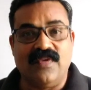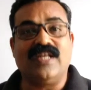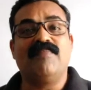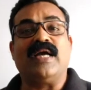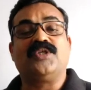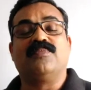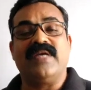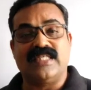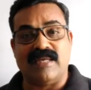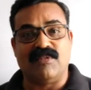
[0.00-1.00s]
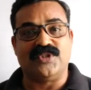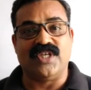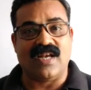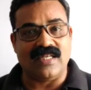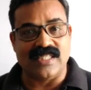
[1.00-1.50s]
welcome back to my exam
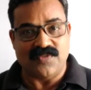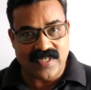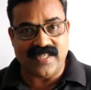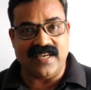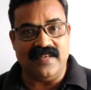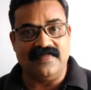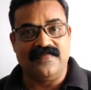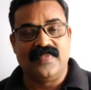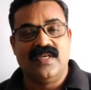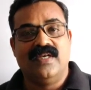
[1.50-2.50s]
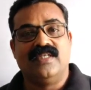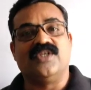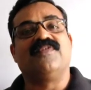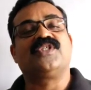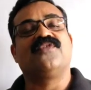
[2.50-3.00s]
coaching classes once again.
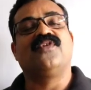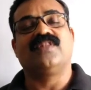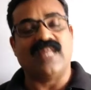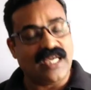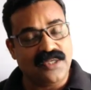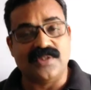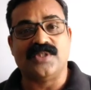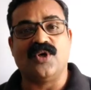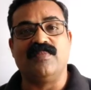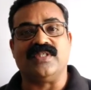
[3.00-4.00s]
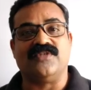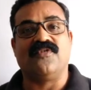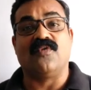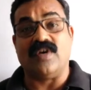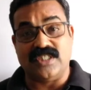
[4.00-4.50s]
So first of all, thank you so much
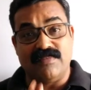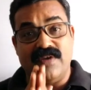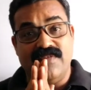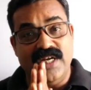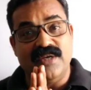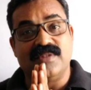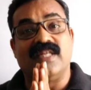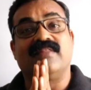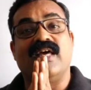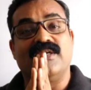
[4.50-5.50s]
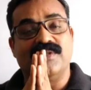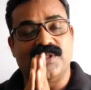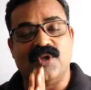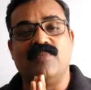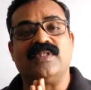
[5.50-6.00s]
for watching my videos and thank you
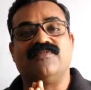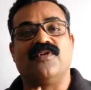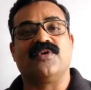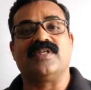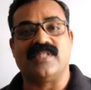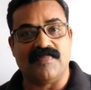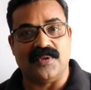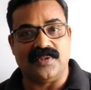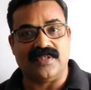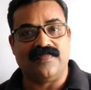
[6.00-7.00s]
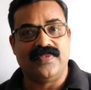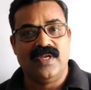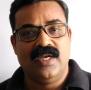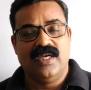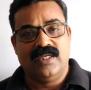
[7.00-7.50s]
so much for your support.
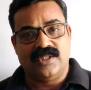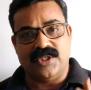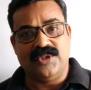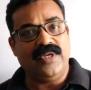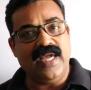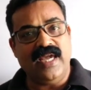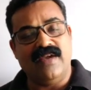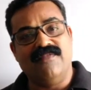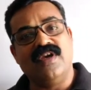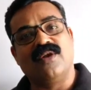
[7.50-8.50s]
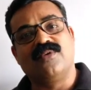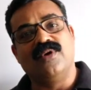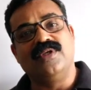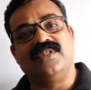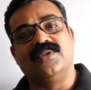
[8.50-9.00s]
So today we are
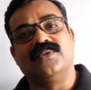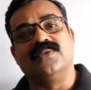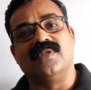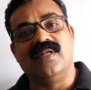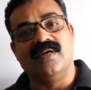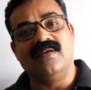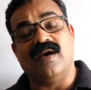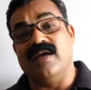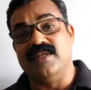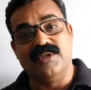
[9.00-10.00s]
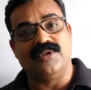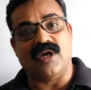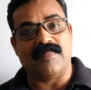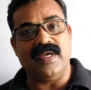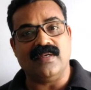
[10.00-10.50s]
going to learn a new
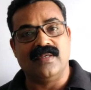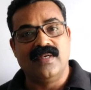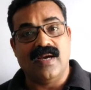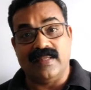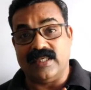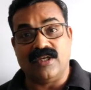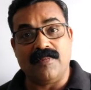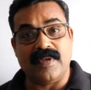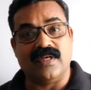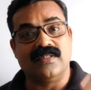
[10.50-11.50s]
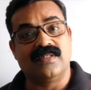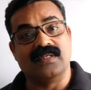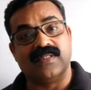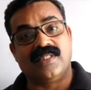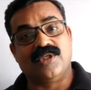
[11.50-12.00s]
topic and the topic is
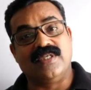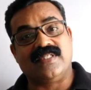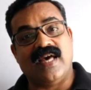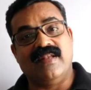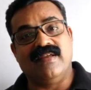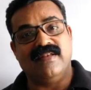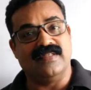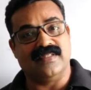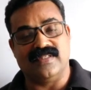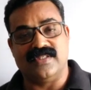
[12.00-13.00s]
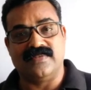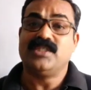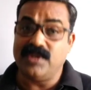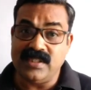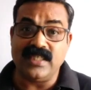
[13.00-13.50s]
Surds and Indices.
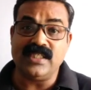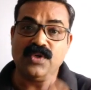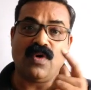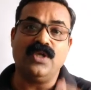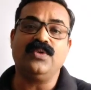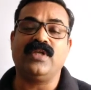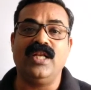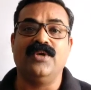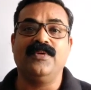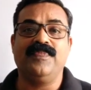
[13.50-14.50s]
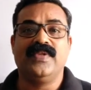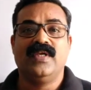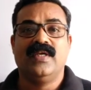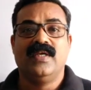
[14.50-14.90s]
Students, I just want to tell you